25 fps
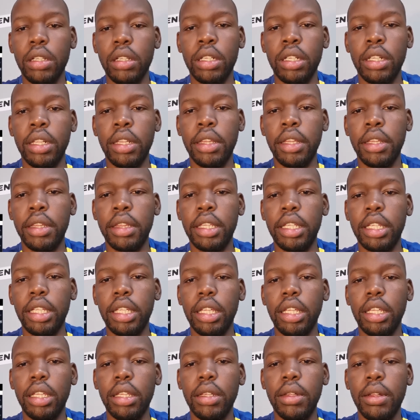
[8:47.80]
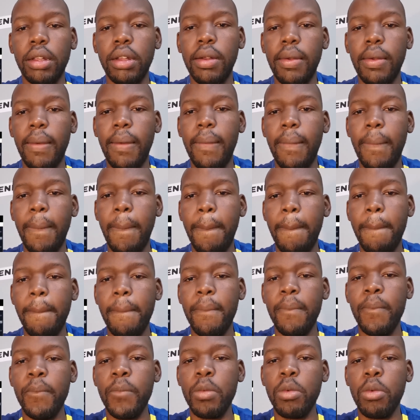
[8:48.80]
thingy.
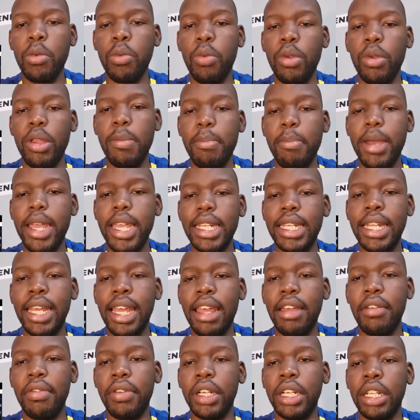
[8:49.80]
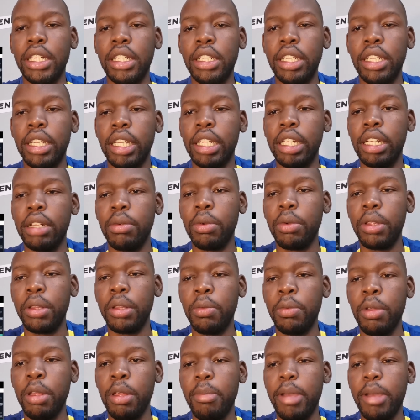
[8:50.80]
We might have
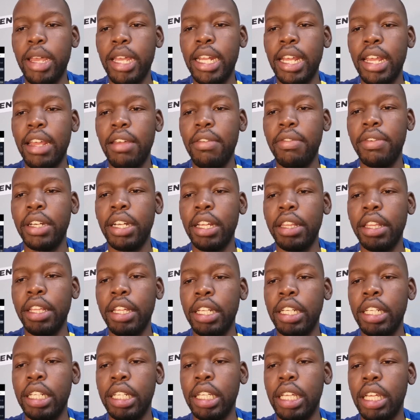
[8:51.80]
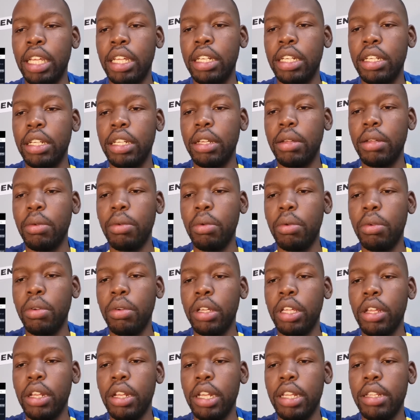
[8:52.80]
another indicate.
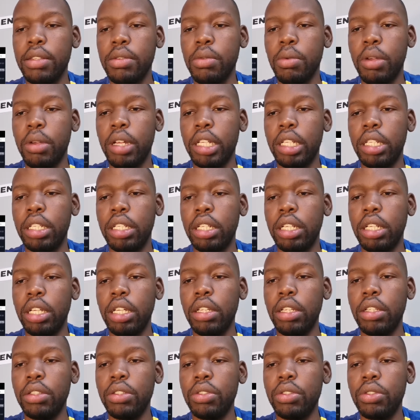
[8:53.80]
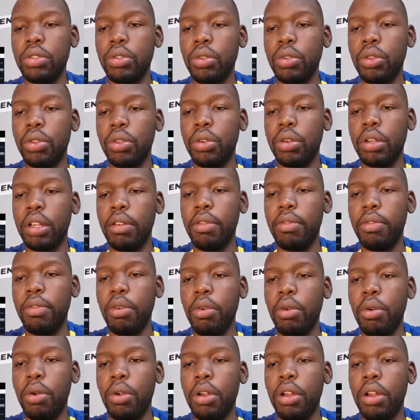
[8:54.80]
Okay, let 1, 2, 3,
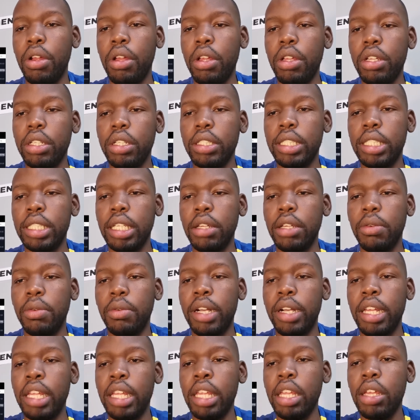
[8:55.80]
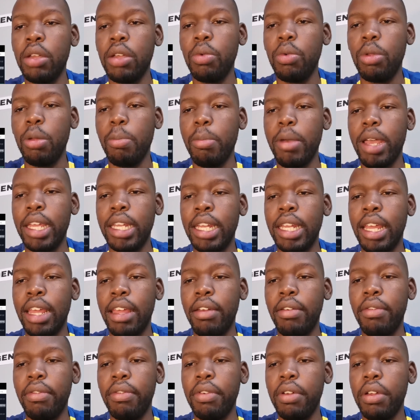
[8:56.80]
4. See, right here we might
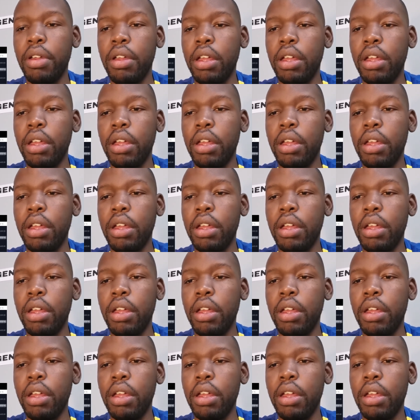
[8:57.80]
have